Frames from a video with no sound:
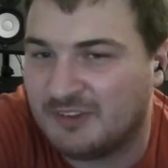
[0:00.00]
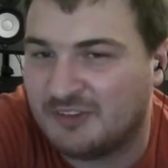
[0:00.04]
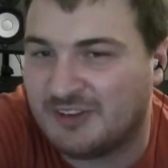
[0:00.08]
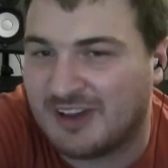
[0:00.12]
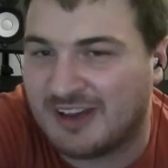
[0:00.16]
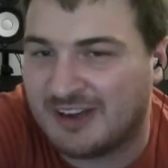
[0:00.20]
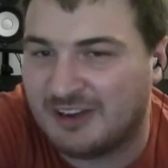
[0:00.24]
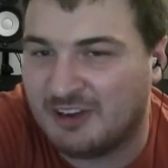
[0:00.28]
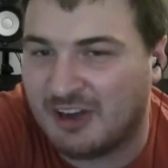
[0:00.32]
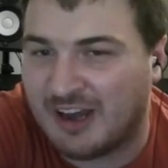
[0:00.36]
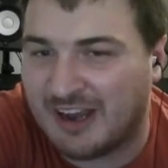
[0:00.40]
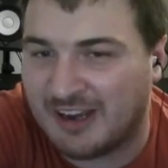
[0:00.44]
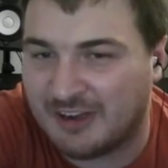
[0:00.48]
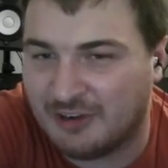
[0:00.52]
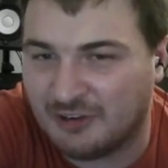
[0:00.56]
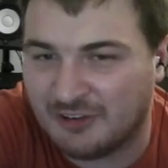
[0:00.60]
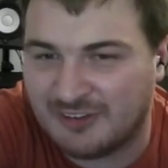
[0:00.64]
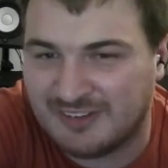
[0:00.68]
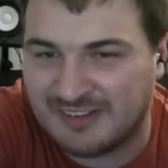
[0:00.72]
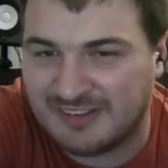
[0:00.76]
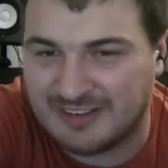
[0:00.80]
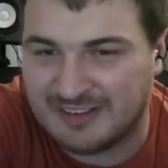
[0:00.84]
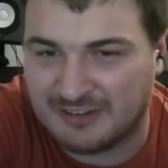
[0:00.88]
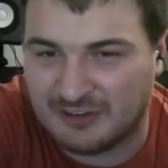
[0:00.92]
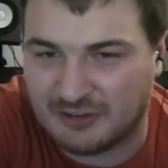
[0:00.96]
So I
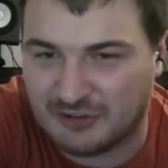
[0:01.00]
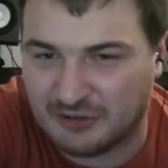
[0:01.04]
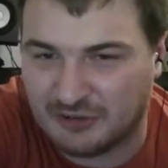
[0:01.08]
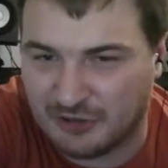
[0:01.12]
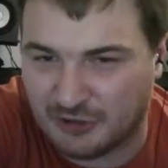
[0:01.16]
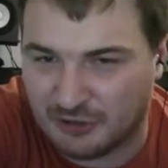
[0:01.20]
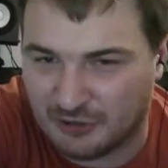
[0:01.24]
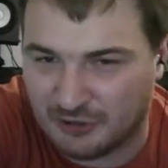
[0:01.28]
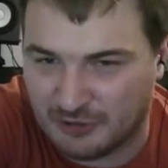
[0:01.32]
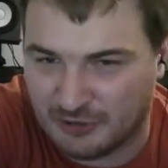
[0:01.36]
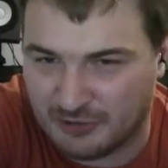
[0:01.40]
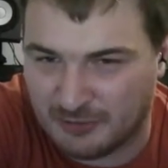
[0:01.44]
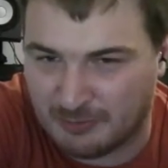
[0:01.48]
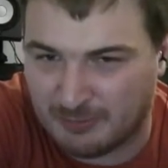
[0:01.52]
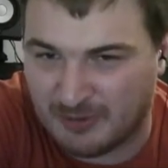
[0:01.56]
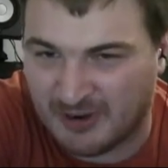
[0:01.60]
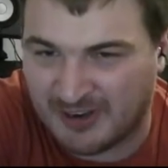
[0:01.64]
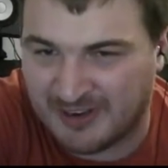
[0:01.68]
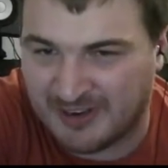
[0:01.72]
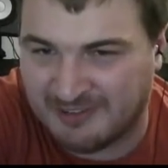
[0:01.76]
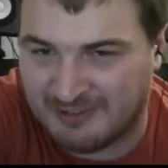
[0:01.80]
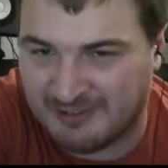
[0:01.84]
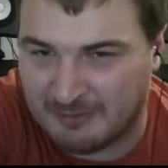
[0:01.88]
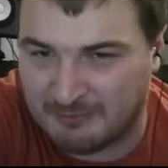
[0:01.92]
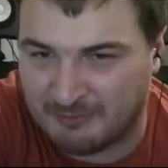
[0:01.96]
don't need to
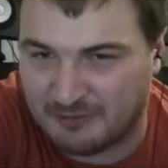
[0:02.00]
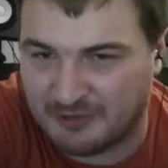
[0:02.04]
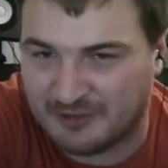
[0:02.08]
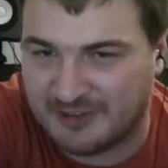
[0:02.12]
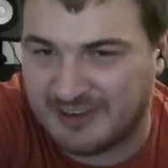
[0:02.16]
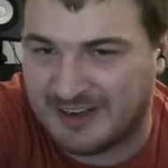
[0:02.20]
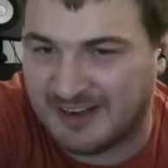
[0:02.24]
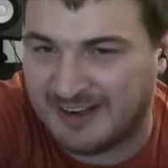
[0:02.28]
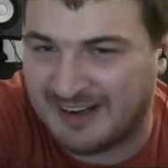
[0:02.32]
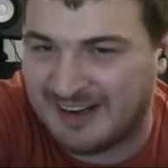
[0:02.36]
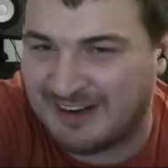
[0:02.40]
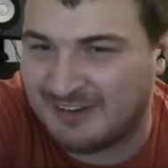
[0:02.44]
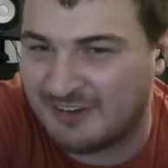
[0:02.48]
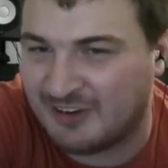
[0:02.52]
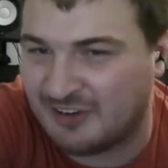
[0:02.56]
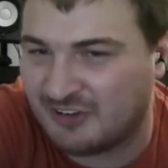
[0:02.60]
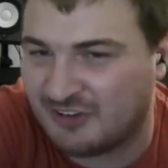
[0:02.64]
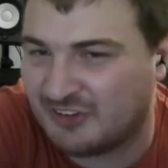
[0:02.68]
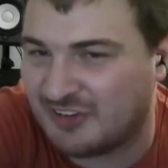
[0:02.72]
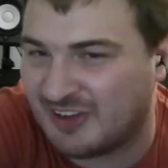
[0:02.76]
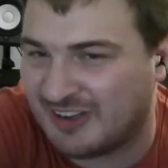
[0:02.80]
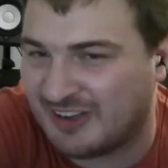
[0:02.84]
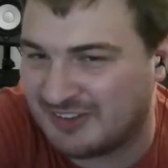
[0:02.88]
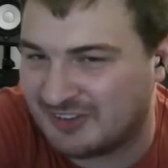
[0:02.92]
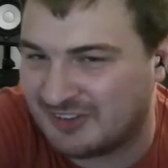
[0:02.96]
bother him for 10
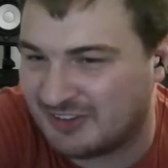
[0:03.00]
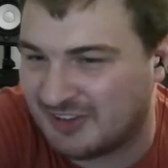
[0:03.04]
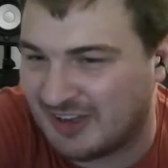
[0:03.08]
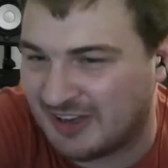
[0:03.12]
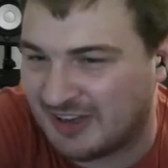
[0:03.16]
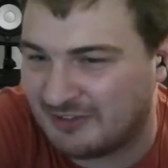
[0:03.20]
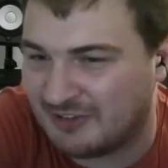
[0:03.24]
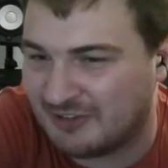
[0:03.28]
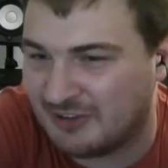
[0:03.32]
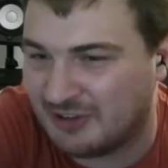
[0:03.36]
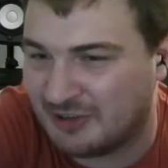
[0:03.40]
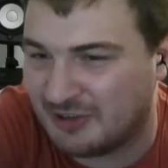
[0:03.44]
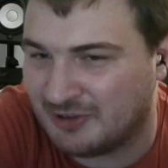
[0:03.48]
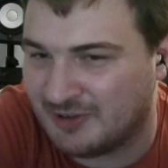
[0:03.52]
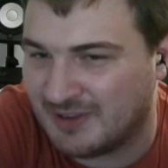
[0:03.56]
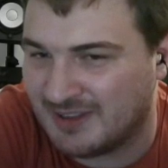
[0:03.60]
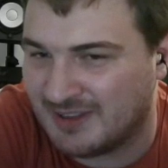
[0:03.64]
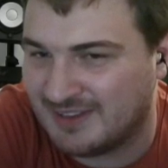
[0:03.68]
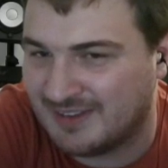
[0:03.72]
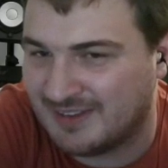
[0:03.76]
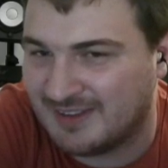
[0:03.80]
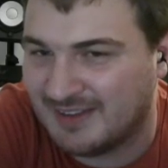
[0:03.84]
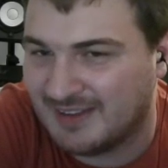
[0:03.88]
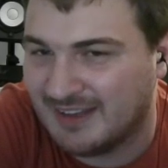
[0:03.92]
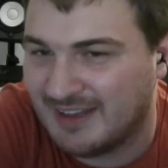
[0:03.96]
hours to ask how to do
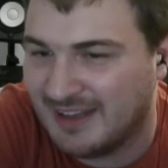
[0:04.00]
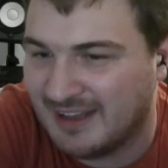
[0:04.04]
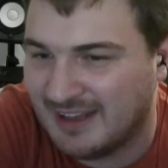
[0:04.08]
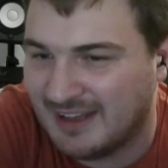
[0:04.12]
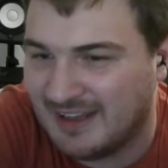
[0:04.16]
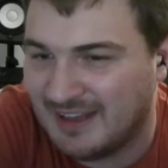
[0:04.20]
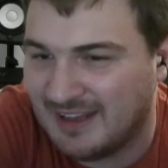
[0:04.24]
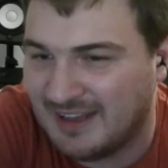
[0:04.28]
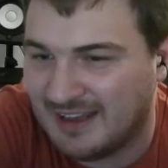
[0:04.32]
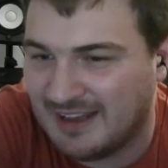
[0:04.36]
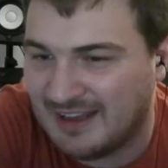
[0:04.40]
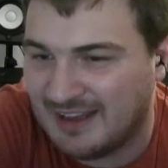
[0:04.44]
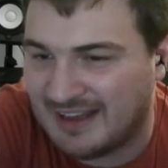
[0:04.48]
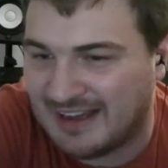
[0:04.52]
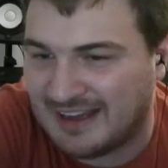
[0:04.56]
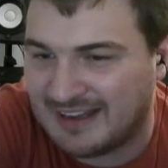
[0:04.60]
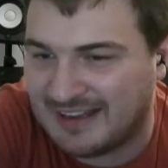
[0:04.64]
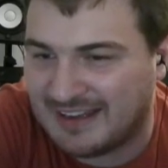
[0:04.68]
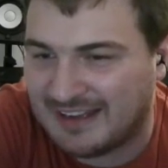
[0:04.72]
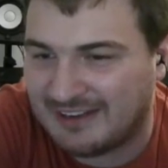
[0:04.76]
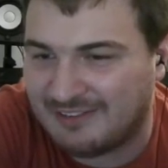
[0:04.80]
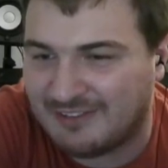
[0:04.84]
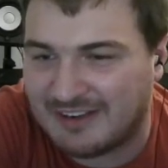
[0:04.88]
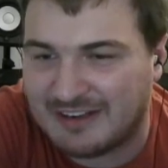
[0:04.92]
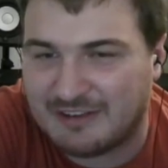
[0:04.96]
it. I
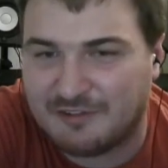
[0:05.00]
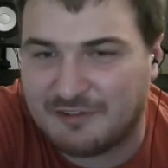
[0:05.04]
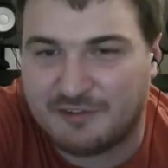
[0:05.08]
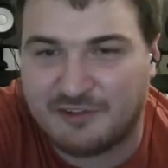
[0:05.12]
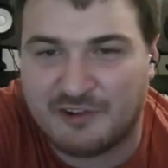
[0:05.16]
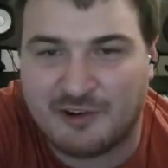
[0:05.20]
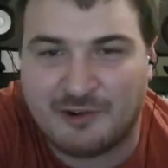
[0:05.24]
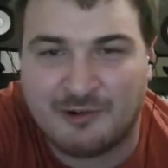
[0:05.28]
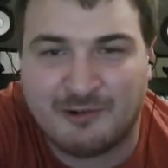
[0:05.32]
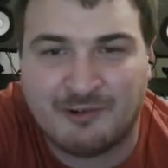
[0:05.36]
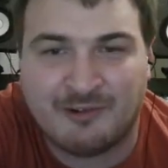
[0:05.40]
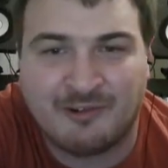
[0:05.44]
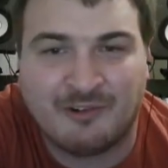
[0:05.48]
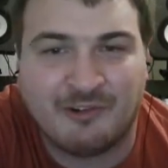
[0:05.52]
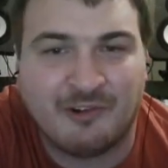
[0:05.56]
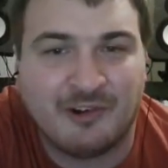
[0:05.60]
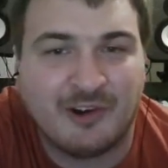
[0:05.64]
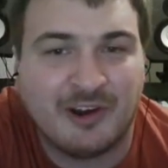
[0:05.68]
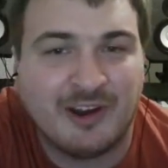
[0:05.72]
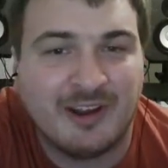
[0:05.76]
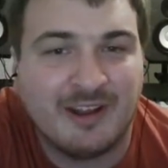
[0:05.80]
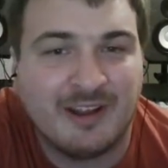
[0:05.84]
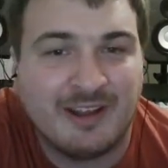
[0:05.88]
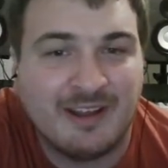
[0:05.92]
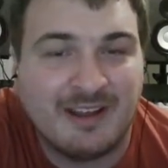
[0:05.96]
can read
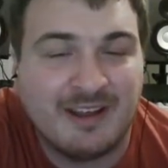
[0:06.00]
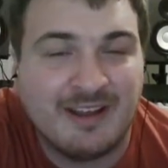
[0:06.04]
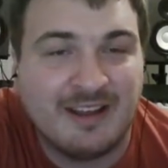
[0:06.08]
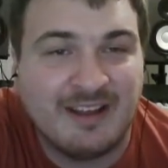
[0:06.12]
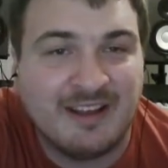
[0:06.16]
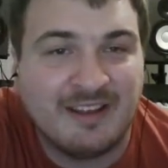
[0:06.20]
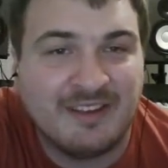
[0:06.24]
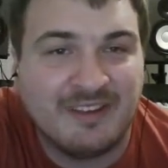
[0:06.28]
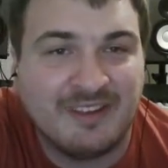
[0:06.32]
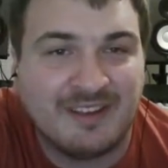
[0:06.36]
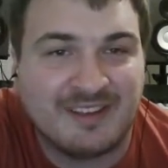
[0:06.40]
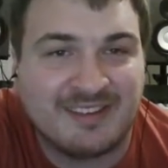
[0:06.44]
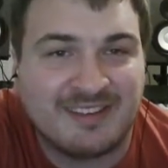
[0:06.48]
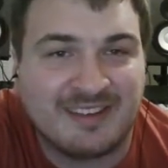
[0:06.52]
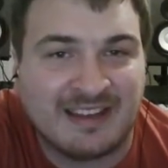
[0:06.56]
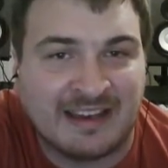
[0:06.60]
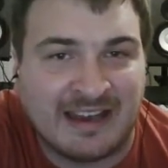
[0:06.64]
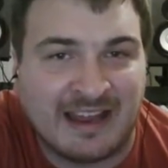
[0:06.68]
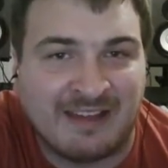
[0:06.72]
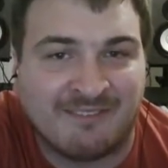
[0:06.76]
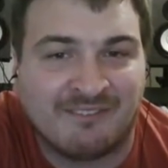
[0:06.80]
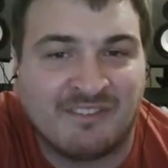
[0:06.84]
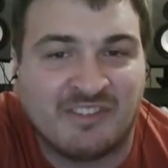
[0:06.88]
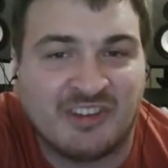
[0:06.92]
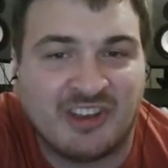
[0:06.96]
through Justin
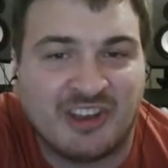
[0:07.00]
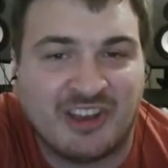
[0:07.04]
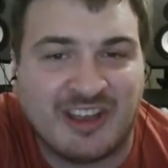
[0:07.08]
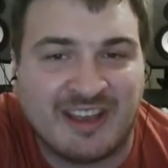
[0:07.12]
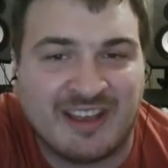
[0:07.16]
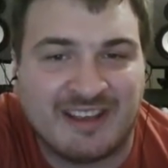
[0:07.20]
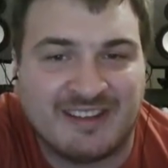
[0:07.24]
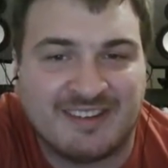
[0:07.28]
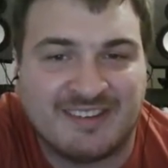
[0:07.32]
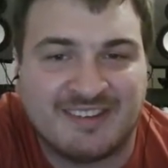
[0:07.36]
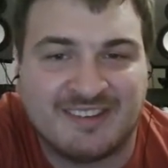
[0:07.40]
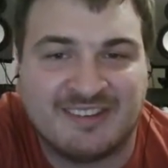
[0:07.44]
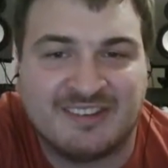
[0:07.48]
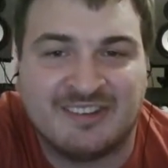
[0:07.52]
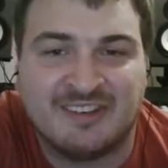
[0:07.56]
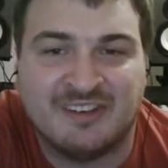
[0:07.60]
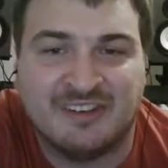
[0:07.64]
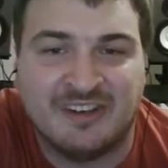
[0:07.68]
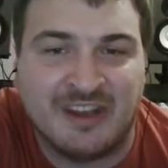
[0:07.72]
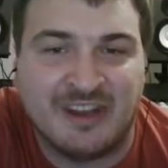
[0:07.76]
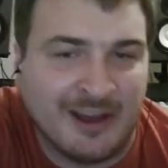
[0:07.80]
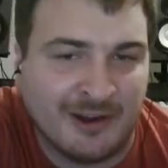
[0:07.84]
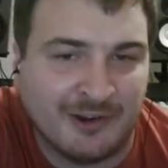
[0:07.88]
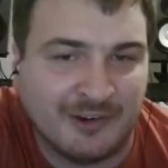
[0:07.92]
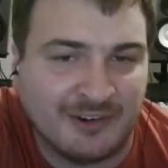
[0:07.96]
MK's
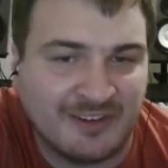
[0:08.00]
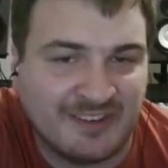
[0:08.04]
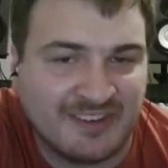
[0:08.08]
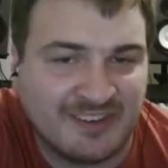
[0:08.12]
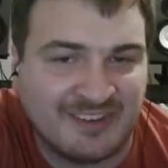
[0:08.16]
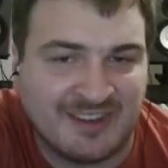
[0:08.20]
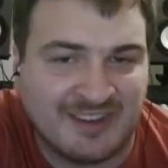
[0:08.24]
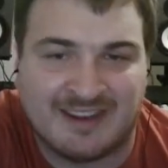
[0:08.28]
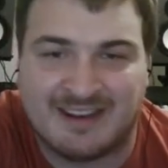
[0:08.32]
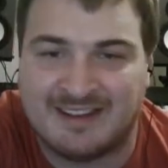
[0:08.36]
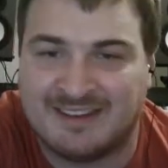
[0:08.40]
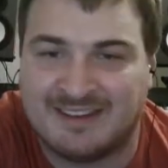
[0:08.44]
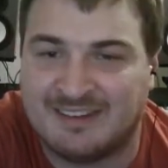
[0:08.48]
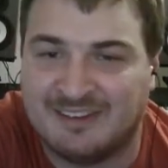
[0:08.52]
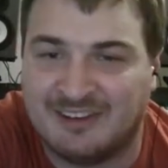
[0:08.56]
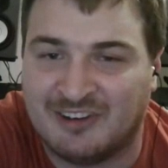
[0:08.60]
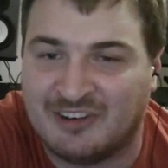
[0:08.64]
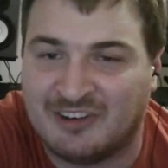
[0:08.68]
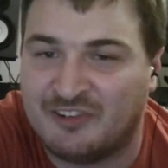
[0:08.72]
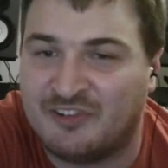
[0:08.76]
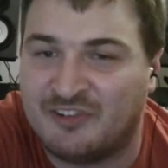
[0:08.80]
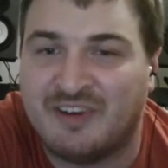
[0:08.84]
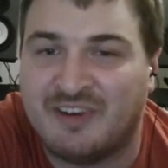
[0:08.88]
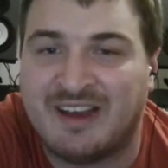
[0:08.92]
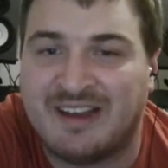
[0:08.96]
notes and his
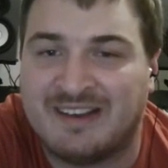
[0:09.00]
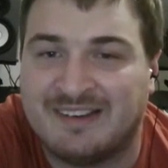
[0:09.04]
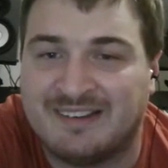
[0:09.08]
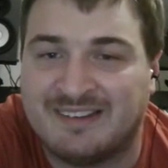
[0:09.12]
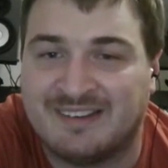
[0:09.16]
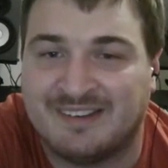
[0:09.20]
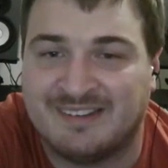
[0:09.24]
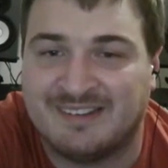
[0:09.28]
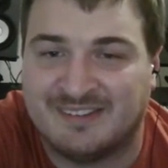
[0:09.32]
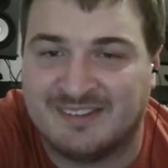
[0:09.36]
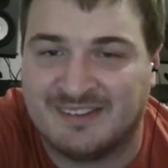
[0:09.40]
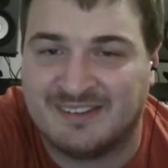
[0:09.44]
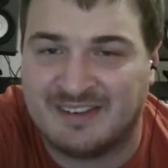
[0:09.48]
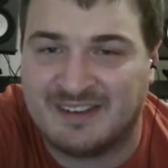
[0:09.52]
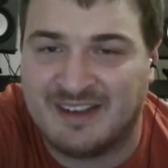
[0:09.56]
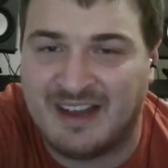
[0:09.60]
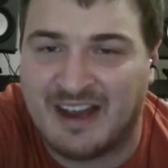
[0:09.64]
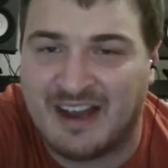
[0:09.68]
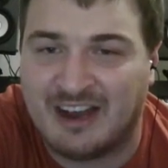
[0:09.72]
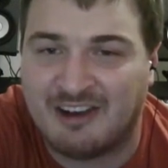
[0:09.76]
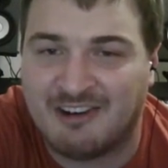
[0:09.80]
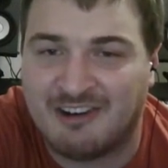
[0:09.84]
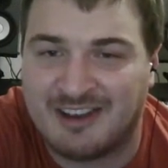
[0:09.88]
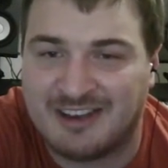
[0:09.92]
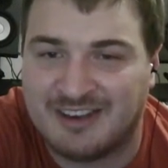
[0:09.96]
doc files and see
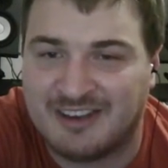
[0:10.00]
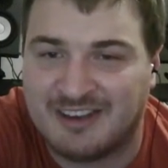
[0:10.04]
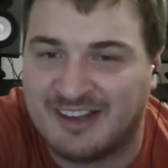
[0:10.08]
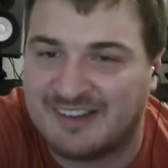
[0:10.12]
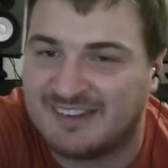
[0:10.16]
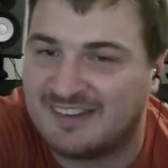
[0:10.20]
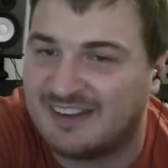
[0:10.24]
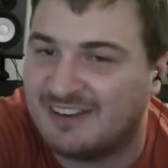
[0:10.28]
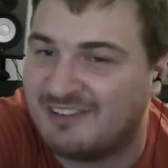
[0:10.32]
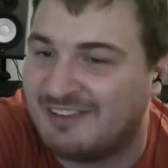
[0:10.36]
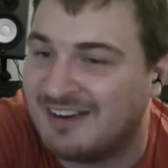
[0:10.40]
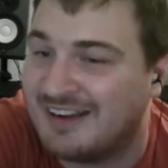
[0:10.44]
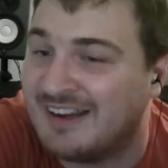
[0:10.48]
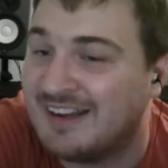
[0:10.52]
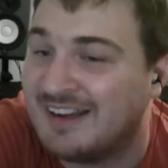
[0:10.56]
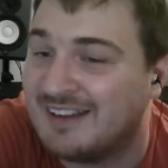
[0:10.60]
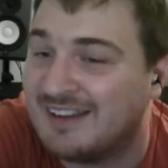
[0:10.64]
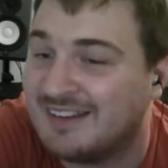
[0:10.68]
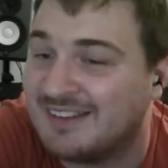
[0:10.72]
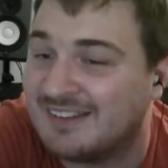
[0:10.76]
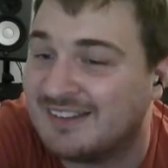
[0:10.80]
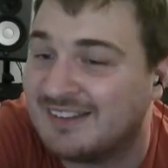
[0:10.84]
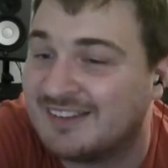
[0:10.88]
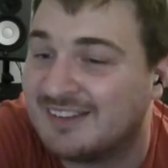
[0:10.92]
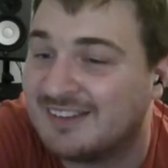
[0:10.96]
how he does a
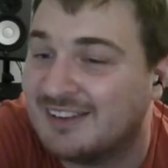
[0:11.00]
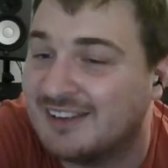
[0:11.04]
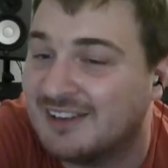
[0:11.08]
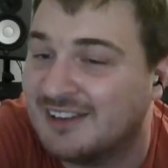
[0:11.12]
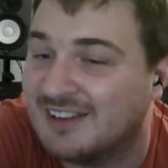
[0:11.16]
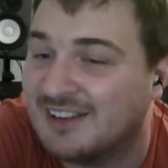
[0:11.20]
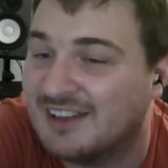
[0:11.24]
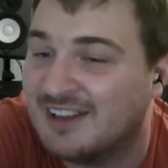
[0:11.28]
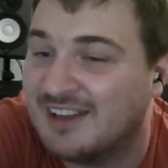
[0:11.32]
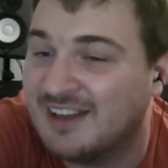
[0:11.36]
release.